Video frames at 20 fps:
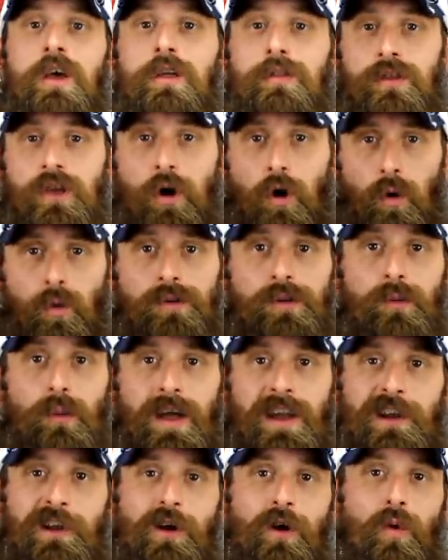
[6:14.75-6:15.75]
The only
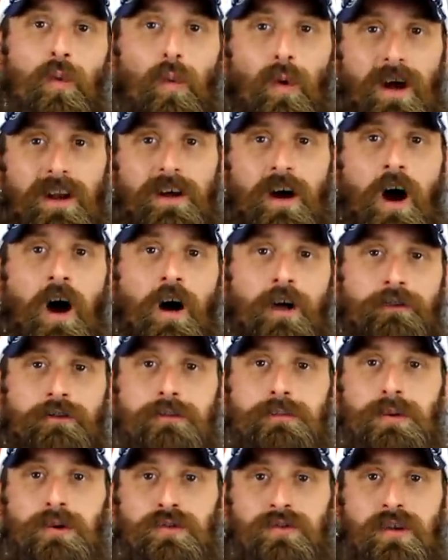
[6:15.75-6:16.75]
way to know
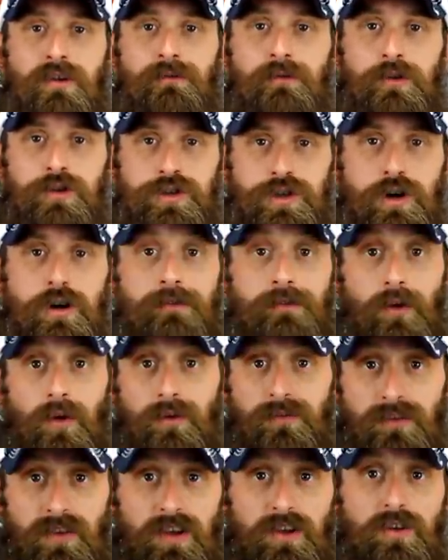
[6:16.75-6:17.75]
100% for sure if your
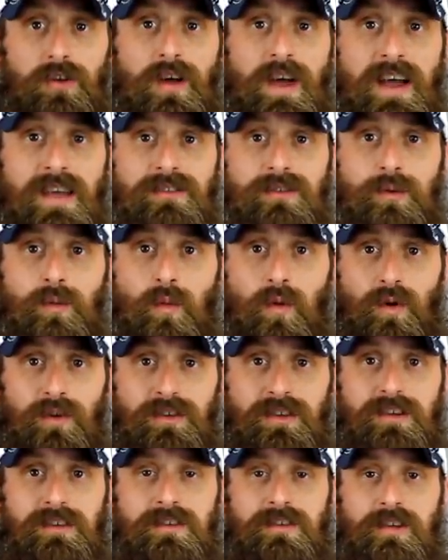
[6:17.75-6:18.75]
vehicle has the
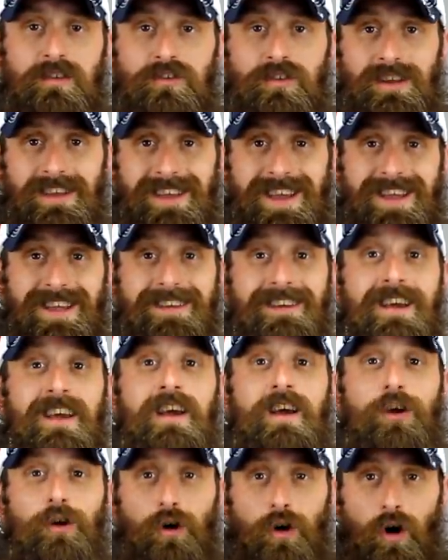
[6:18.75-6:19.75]
warranty extension, again,
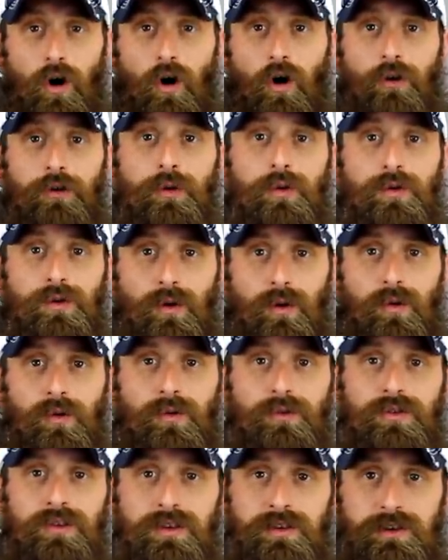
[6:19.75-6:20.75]
call your
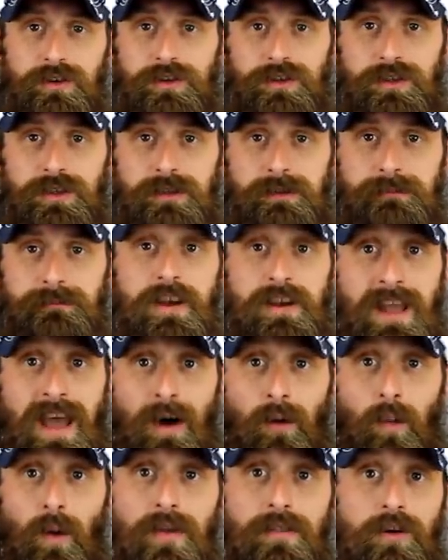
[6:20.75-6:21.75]
local dealership.
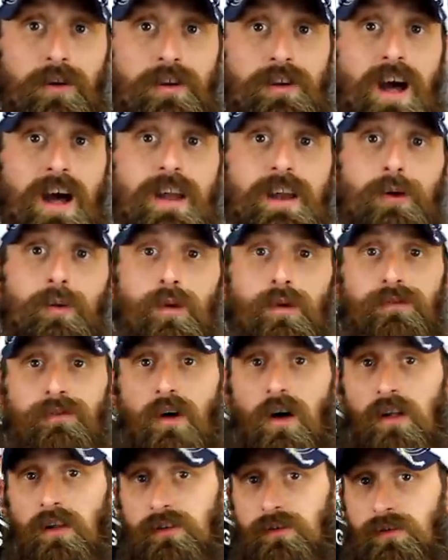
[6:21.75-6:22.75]
Now, whether or not it will
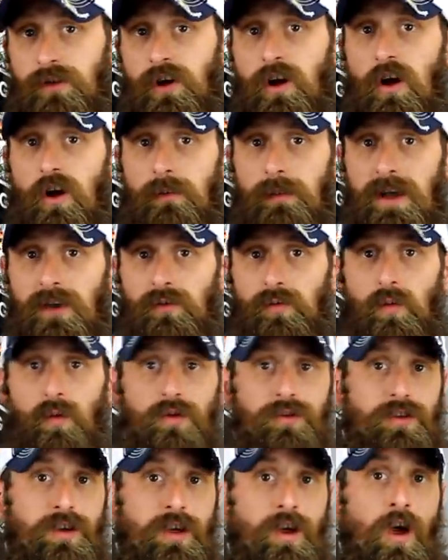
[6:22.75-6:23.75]
fall under the CarMax
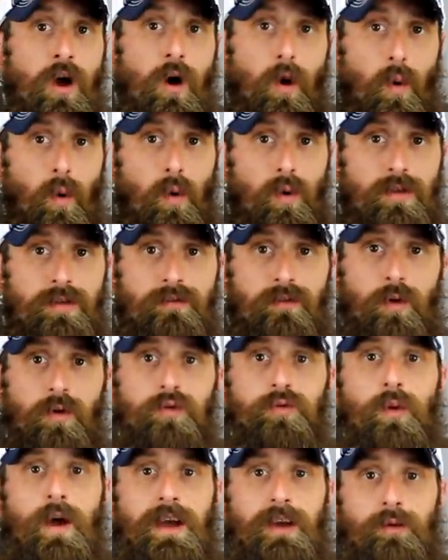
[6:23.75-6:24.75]
warranty or the
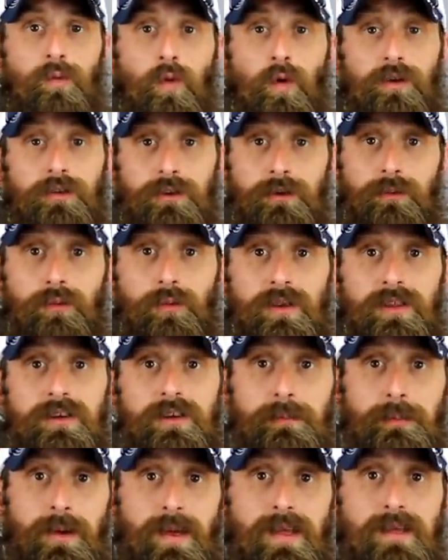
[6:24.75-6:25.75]
Volkswagen warranty really
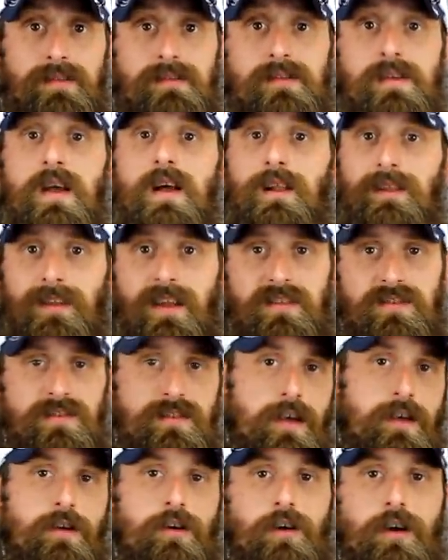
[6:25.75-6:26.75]
depends. Let's
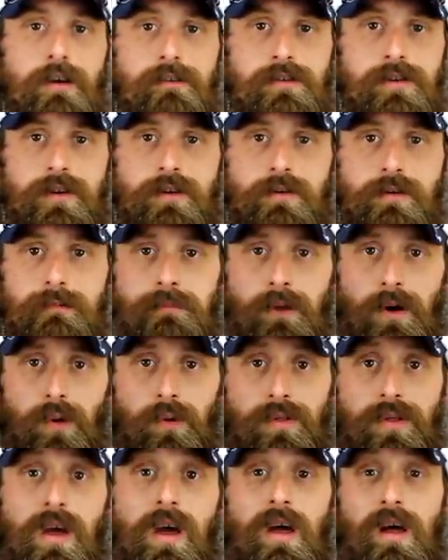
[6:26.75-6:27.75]
say you're covered under
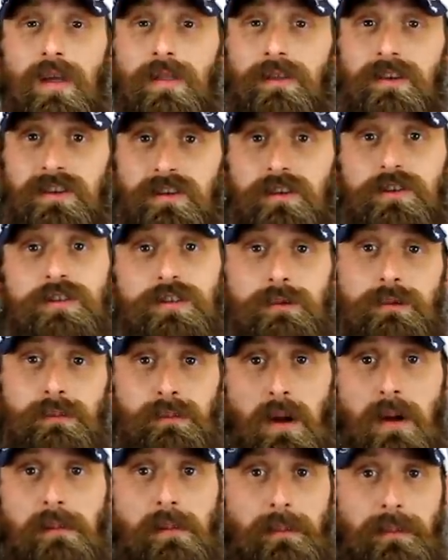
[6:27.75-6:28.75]
both. The dealership's
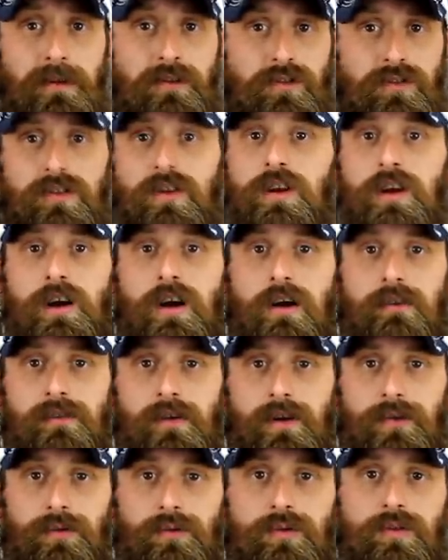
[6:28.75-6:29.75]
probably just going to
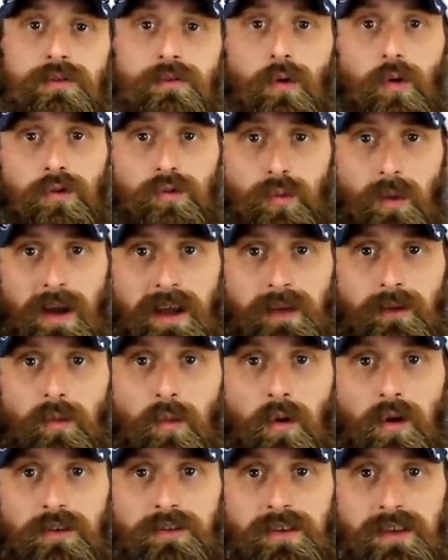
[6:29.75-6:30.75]
cover it through the Volkswagen
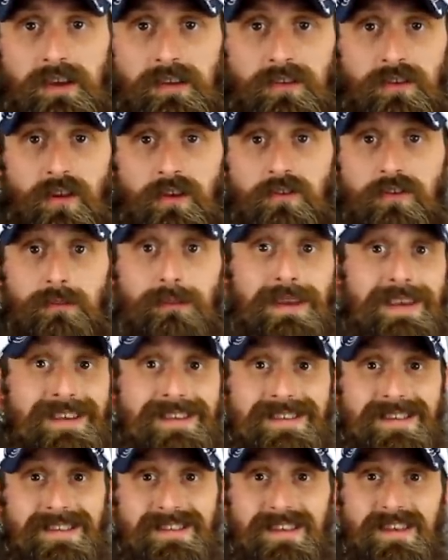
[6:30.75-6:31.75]
warranty extension
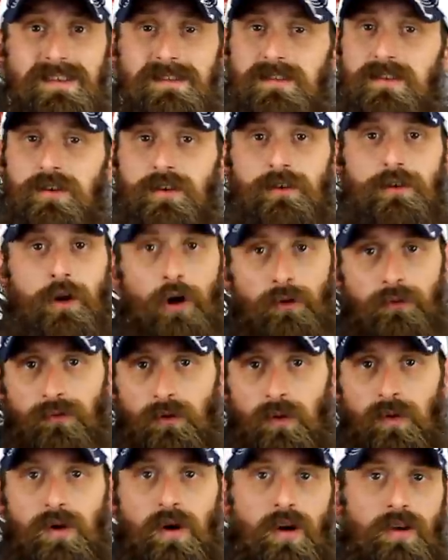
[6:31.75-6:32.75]
because it's easier. No
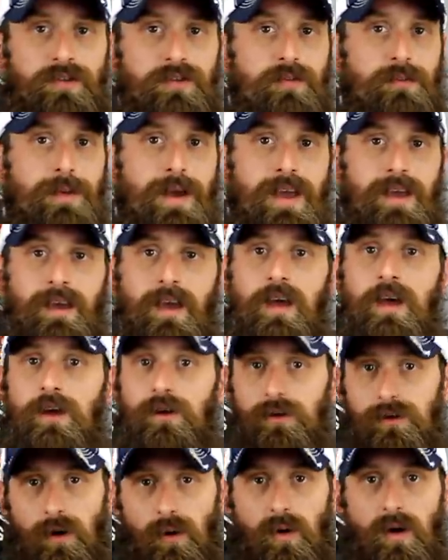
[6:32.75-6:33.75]
phone calls to make,
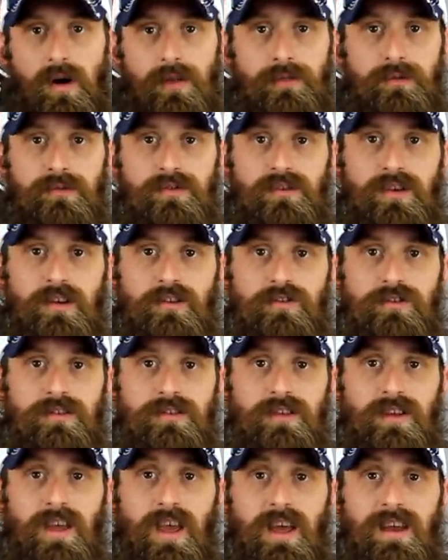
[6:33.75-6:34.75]
no
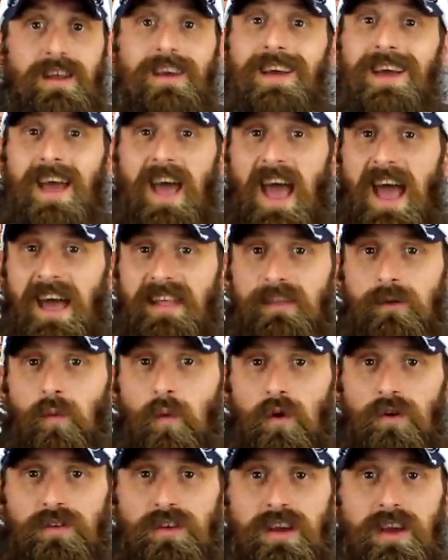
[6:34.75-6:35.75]
authorizations to get, and the
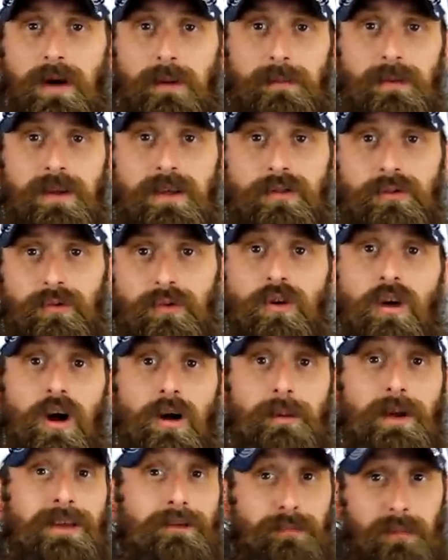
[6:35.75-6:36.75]
warranty company through
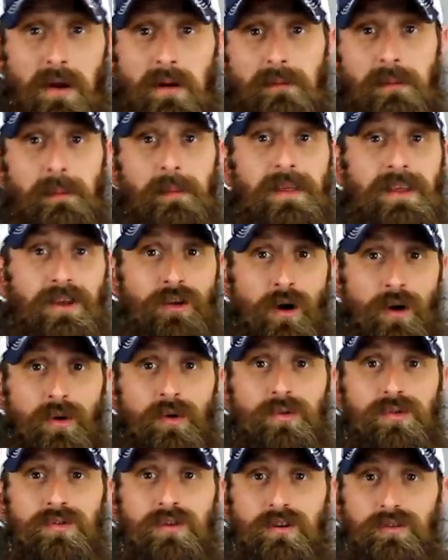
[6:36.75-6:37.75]
CarMax probably
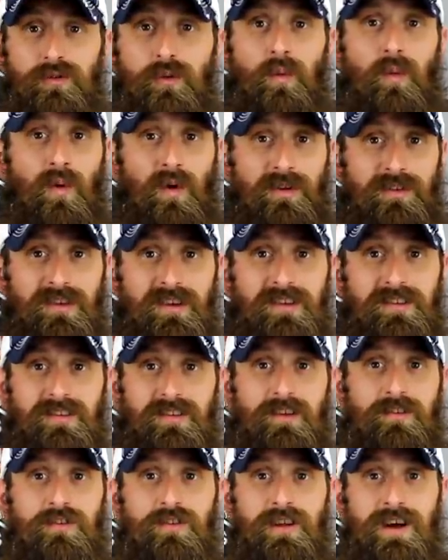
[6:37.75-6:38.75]
knows there's a warranty
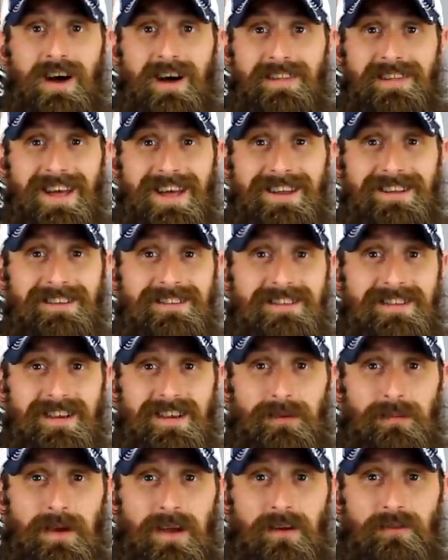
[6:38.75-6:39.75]
extension on that
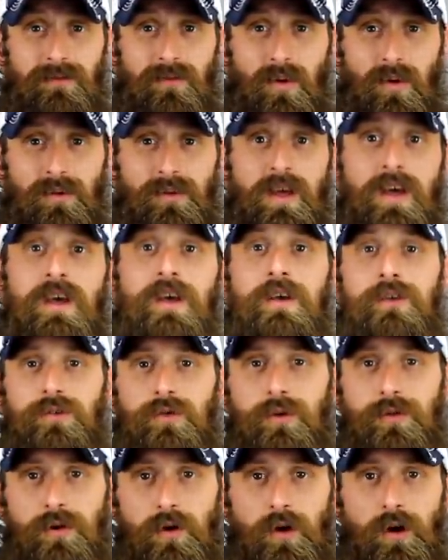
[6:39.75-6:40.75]
intake manifold.
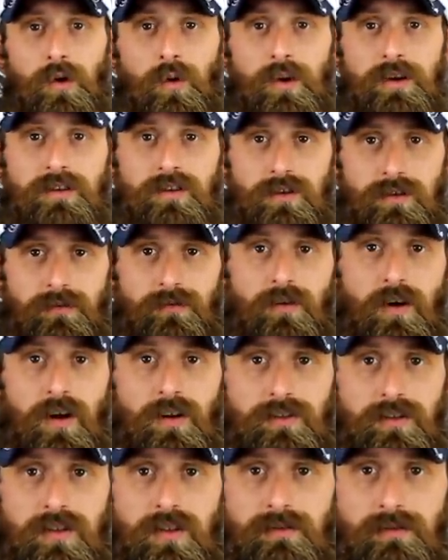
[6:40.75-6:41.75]
So they're going to
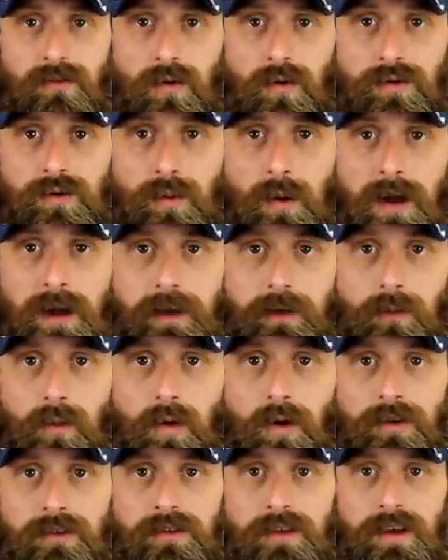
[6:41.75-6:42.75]
default to the Volkswagen
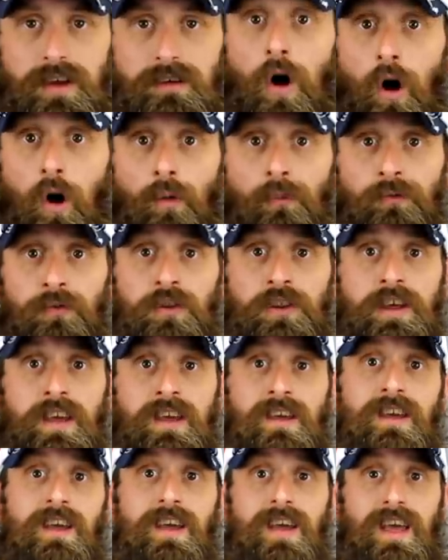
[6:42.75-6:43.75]
warranty.
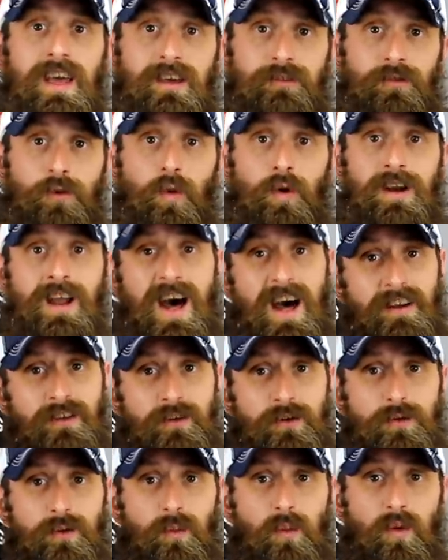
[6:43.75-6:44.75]
Hopefully, if you're not
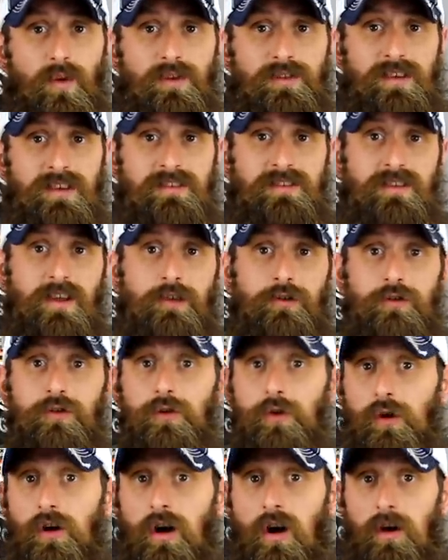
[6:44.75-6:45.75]
under the warranty extension,
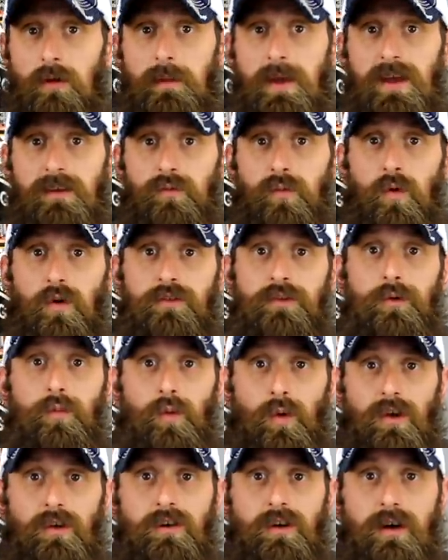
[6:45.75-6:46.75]
your CarMax warranty
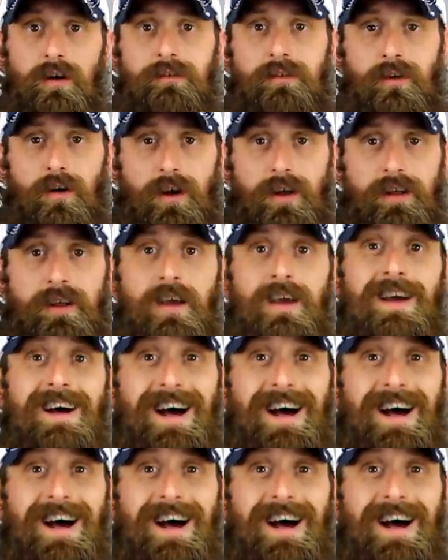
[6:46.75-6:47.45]
will cover it.